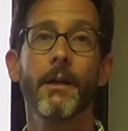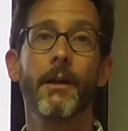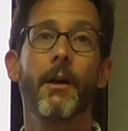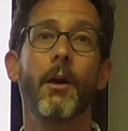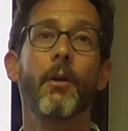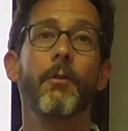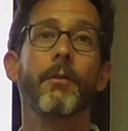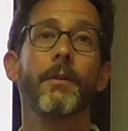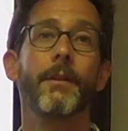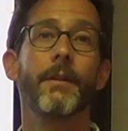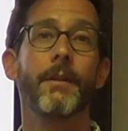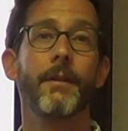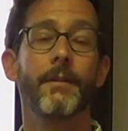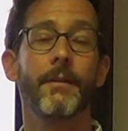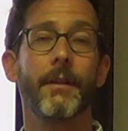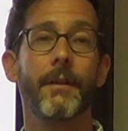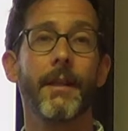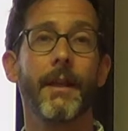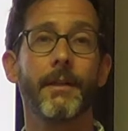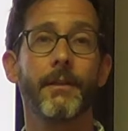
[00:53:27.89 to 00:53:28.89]
over
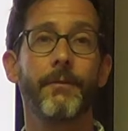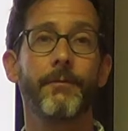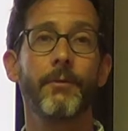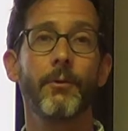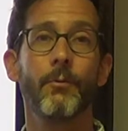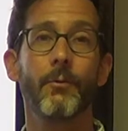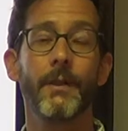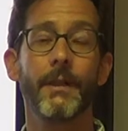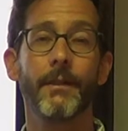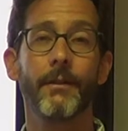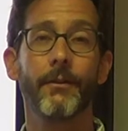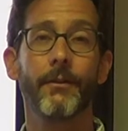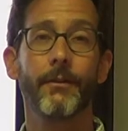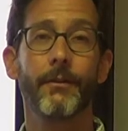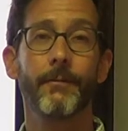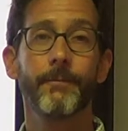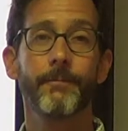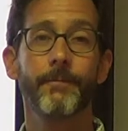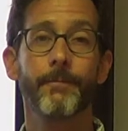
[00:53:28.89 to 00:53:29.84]
the next few weeks.